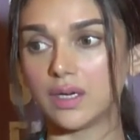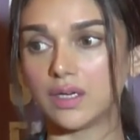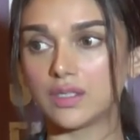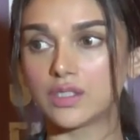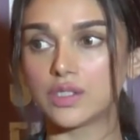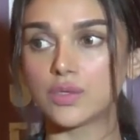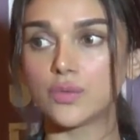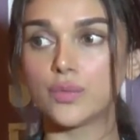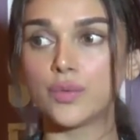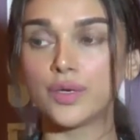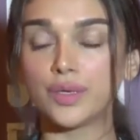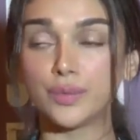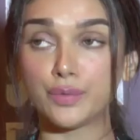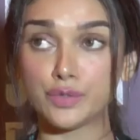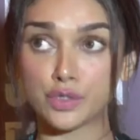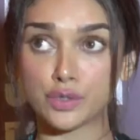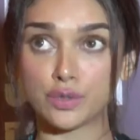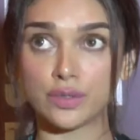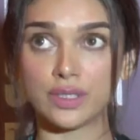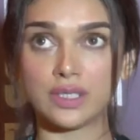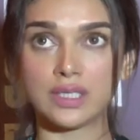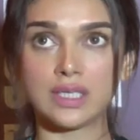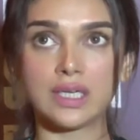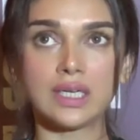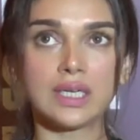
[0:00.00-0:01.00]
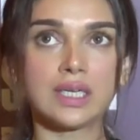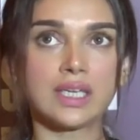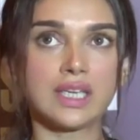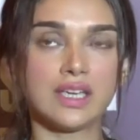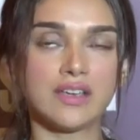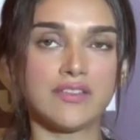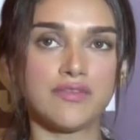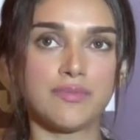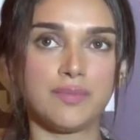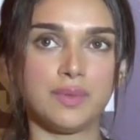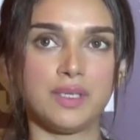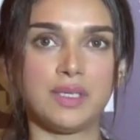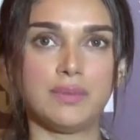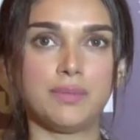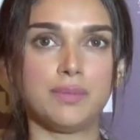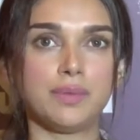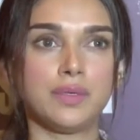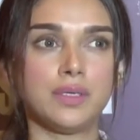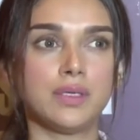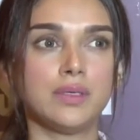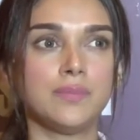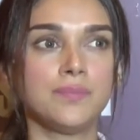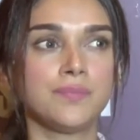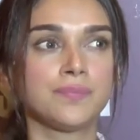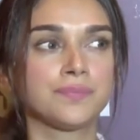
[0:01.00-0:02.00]
So it'll give
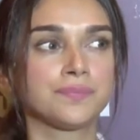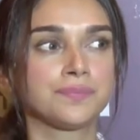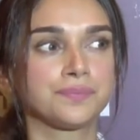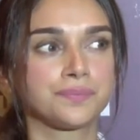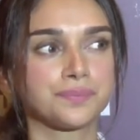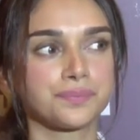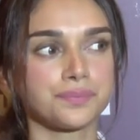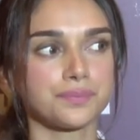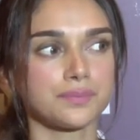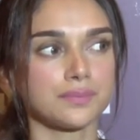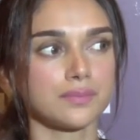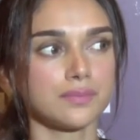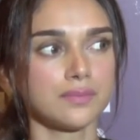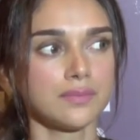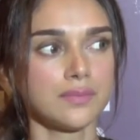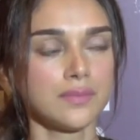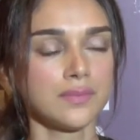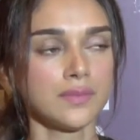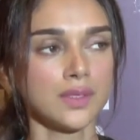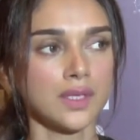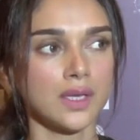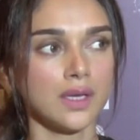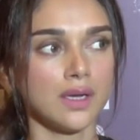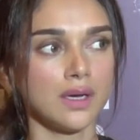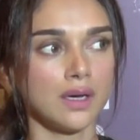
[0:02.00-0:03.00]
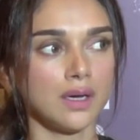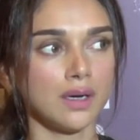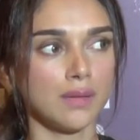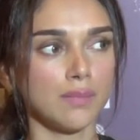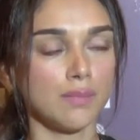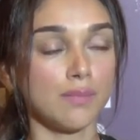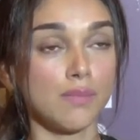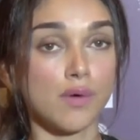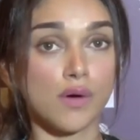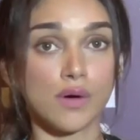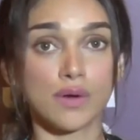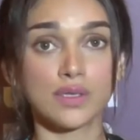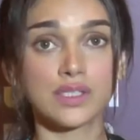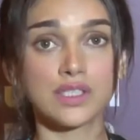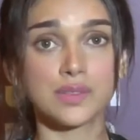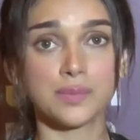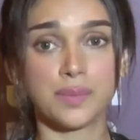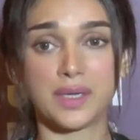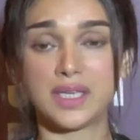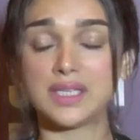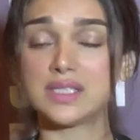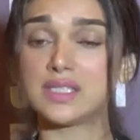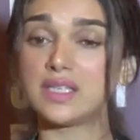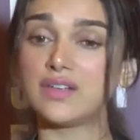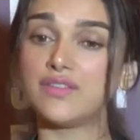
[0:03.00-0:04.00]
people more
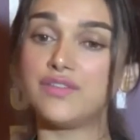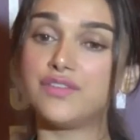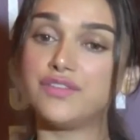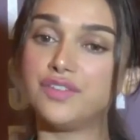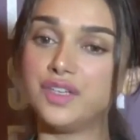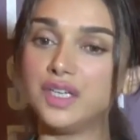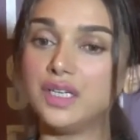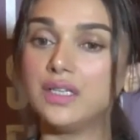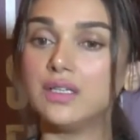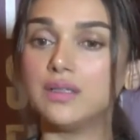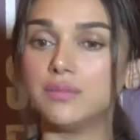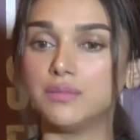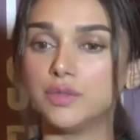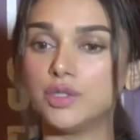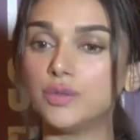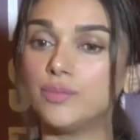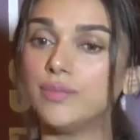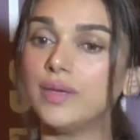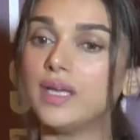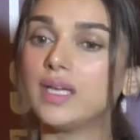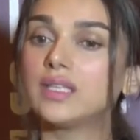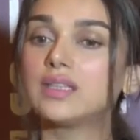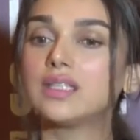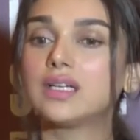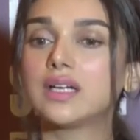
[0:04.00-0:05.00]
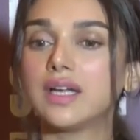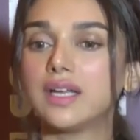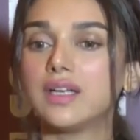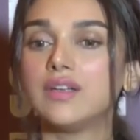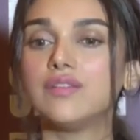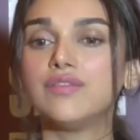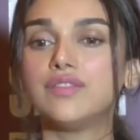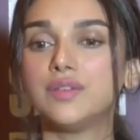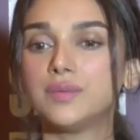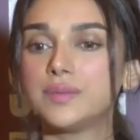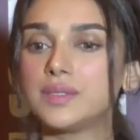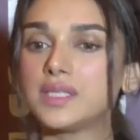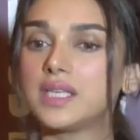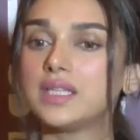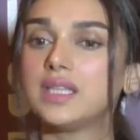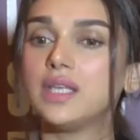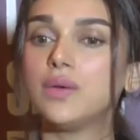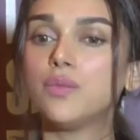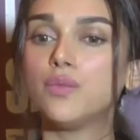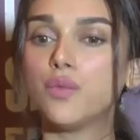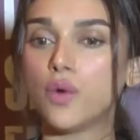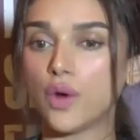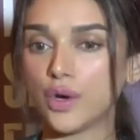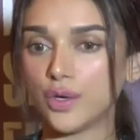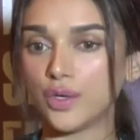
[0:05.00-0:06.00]
space and freedom to make the kind of films that
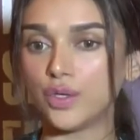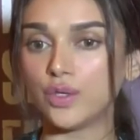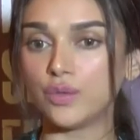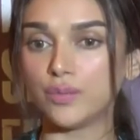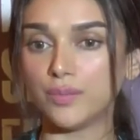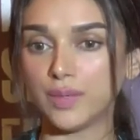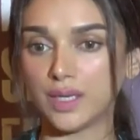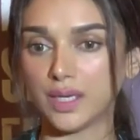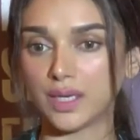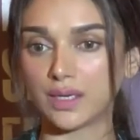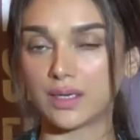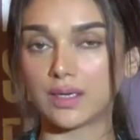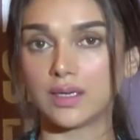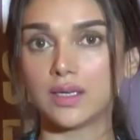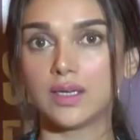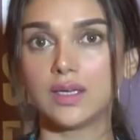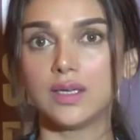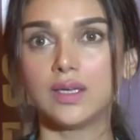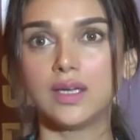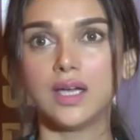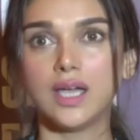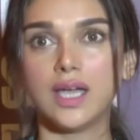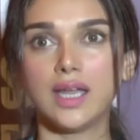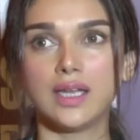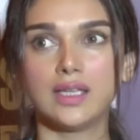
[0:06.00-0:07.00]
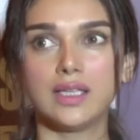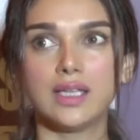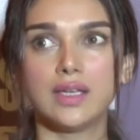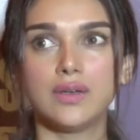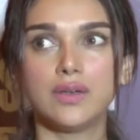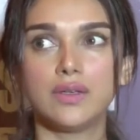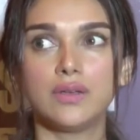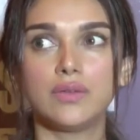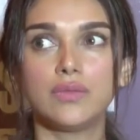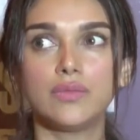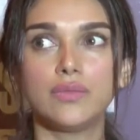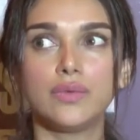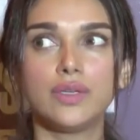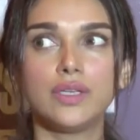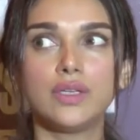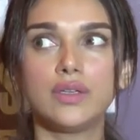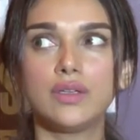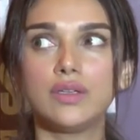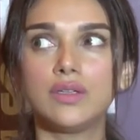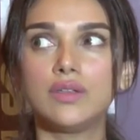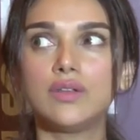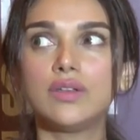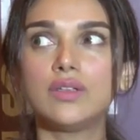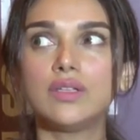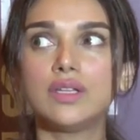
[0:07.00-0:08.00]
they want to make. And then we
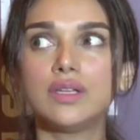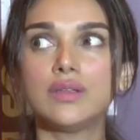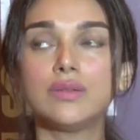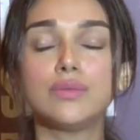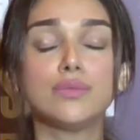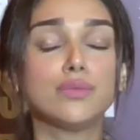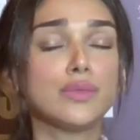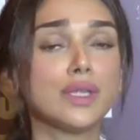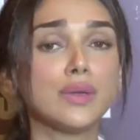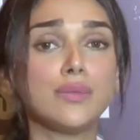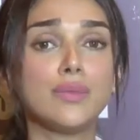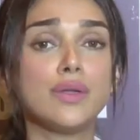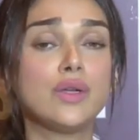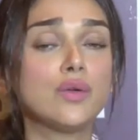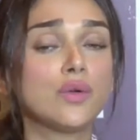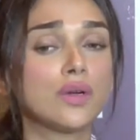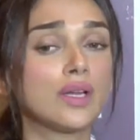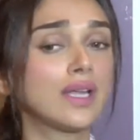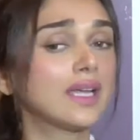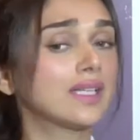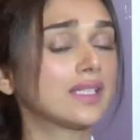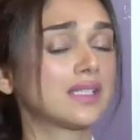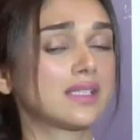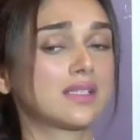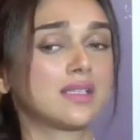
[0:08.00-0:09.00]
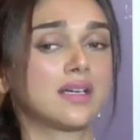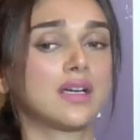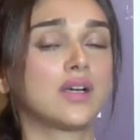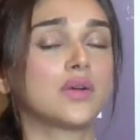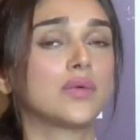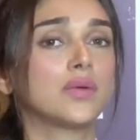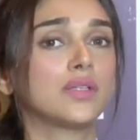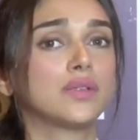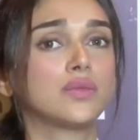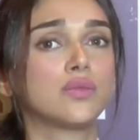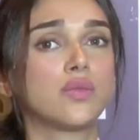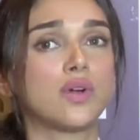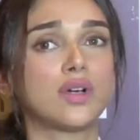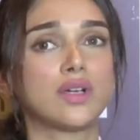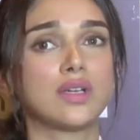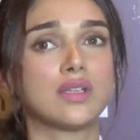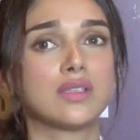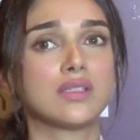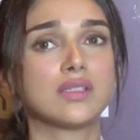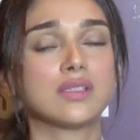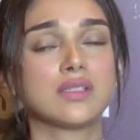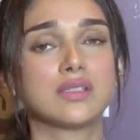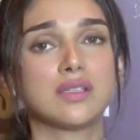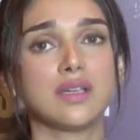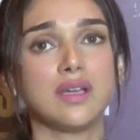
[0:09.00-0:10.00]
don't get stuck with what
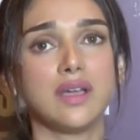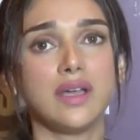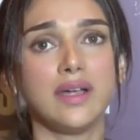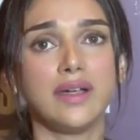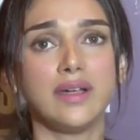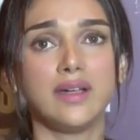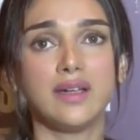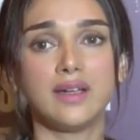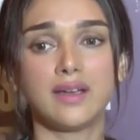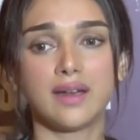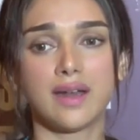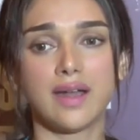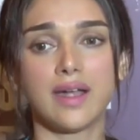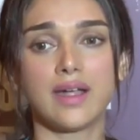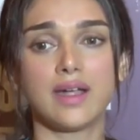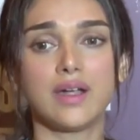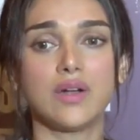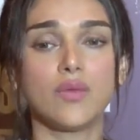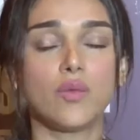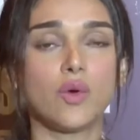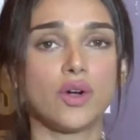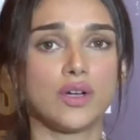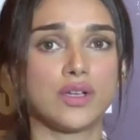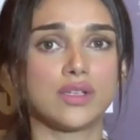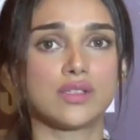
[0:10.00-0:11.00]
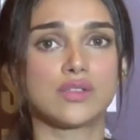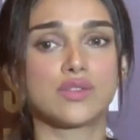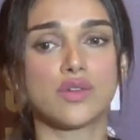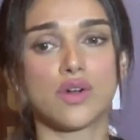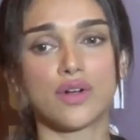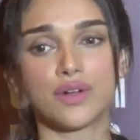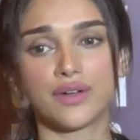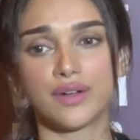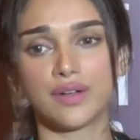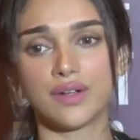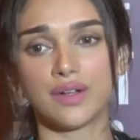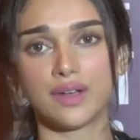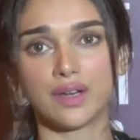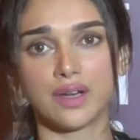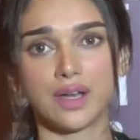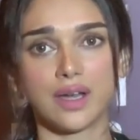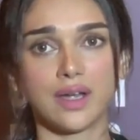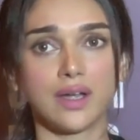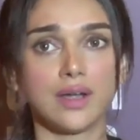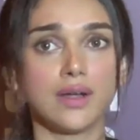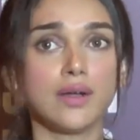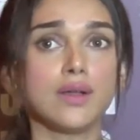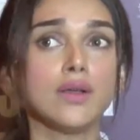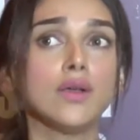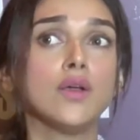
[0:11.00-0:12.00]
is in trend, what is not in
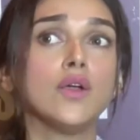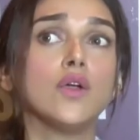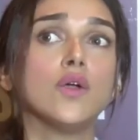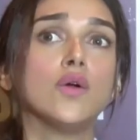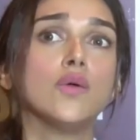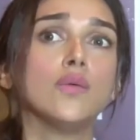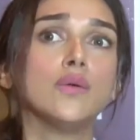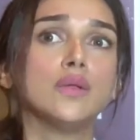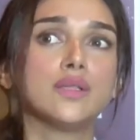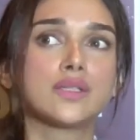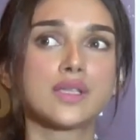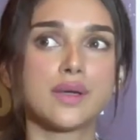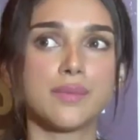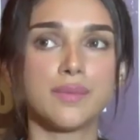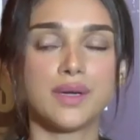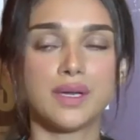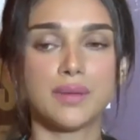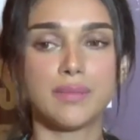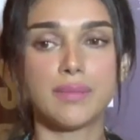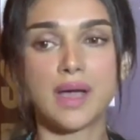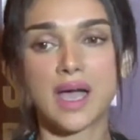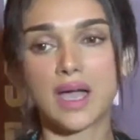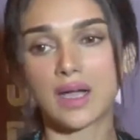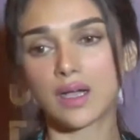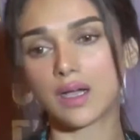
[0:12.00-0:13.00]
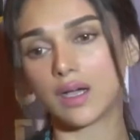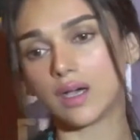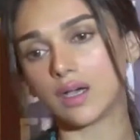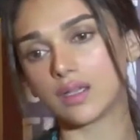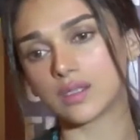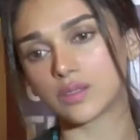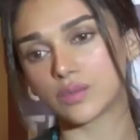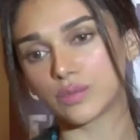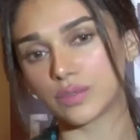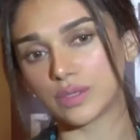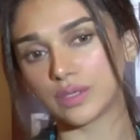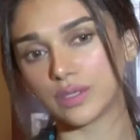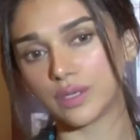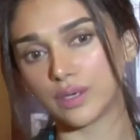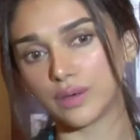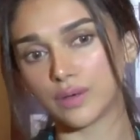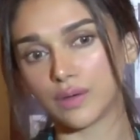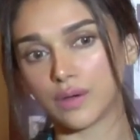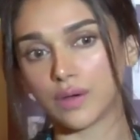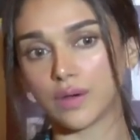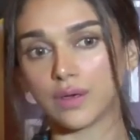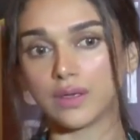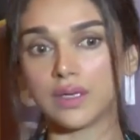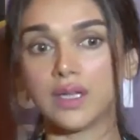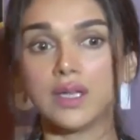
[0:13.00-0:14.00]
trend. Will somebody back us? Will they
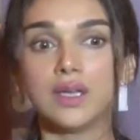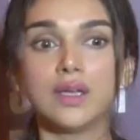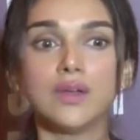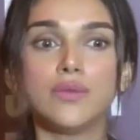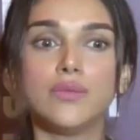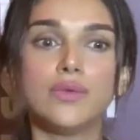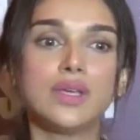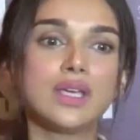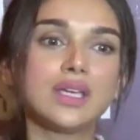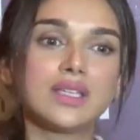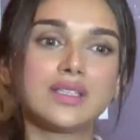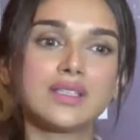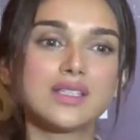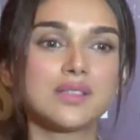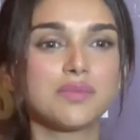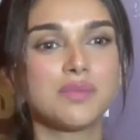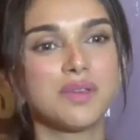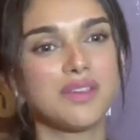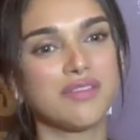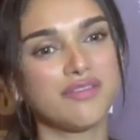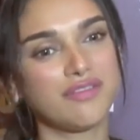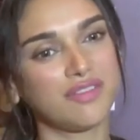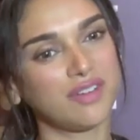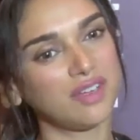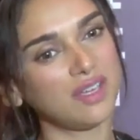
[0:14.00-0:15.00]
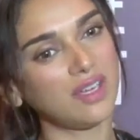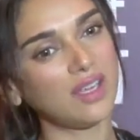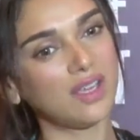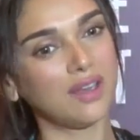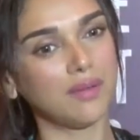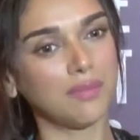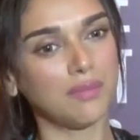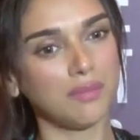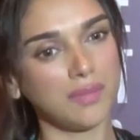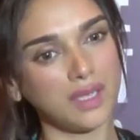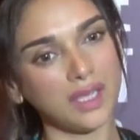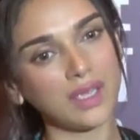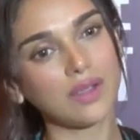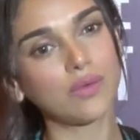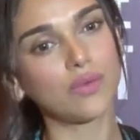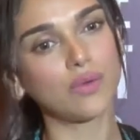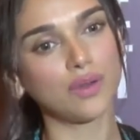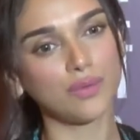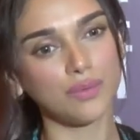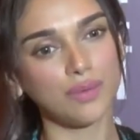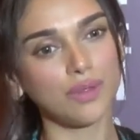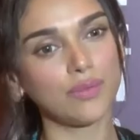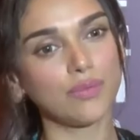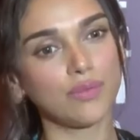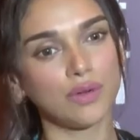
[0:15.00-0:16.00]
not? We can just be free and make
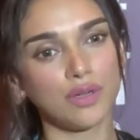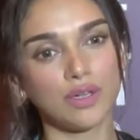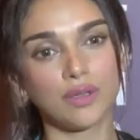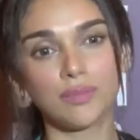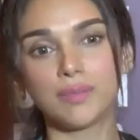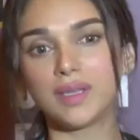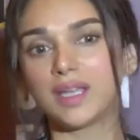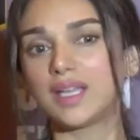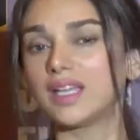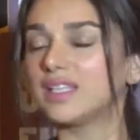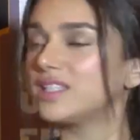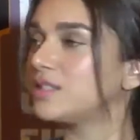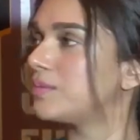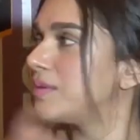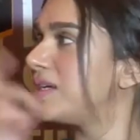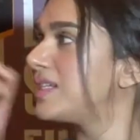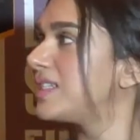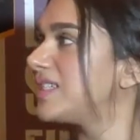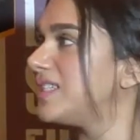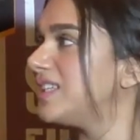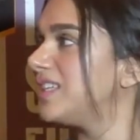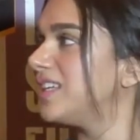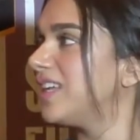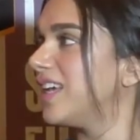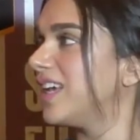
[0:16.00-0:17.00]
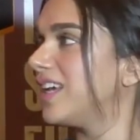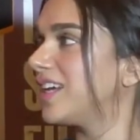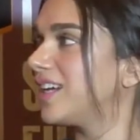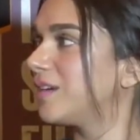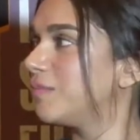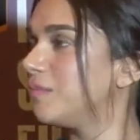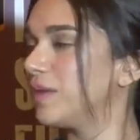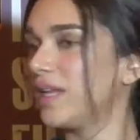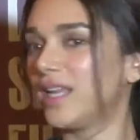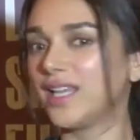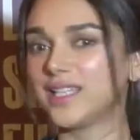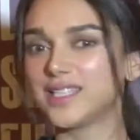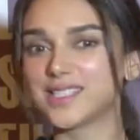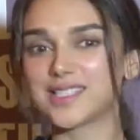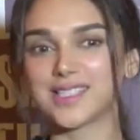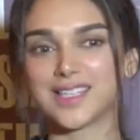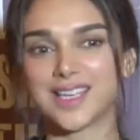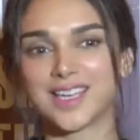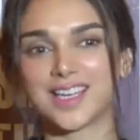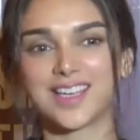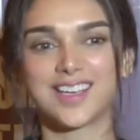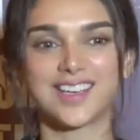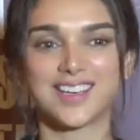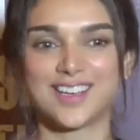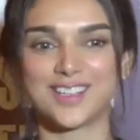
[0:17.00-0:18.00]
what we want to make. And especially like brains
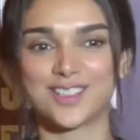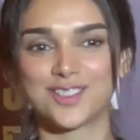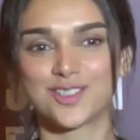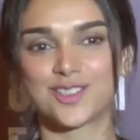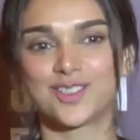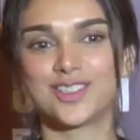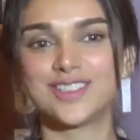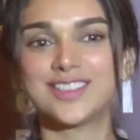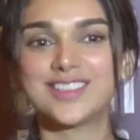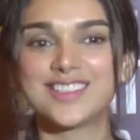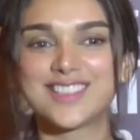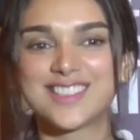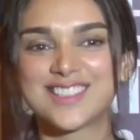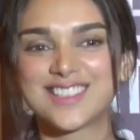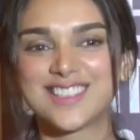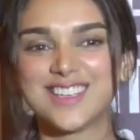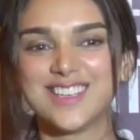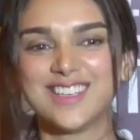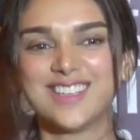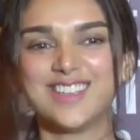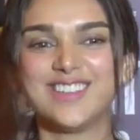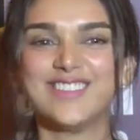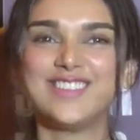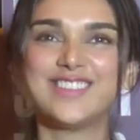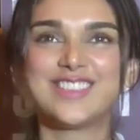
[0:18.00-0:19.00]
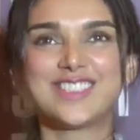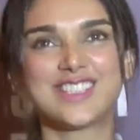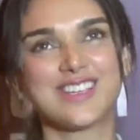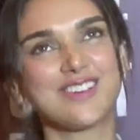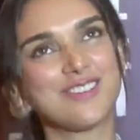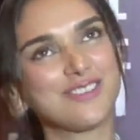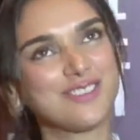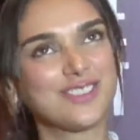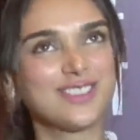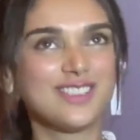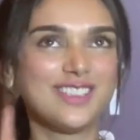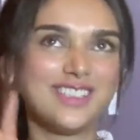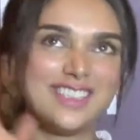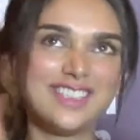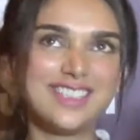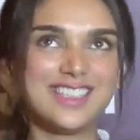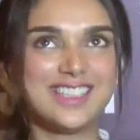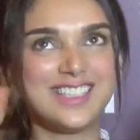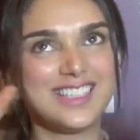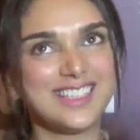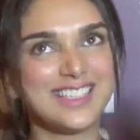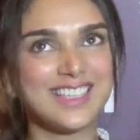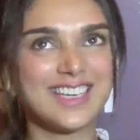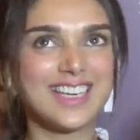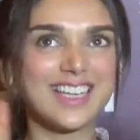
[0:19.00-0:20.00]
like Akshat's, which are
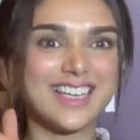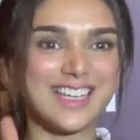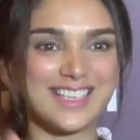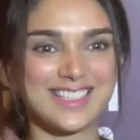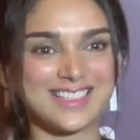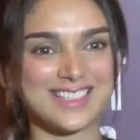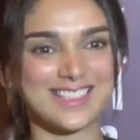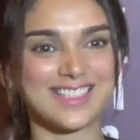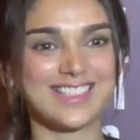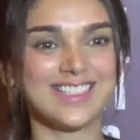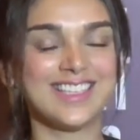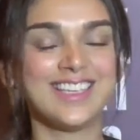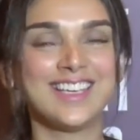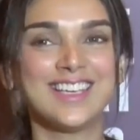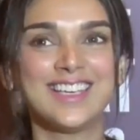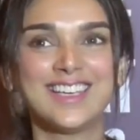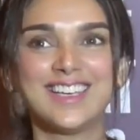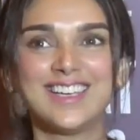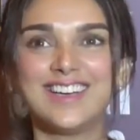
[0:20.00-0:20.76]
fully crazy.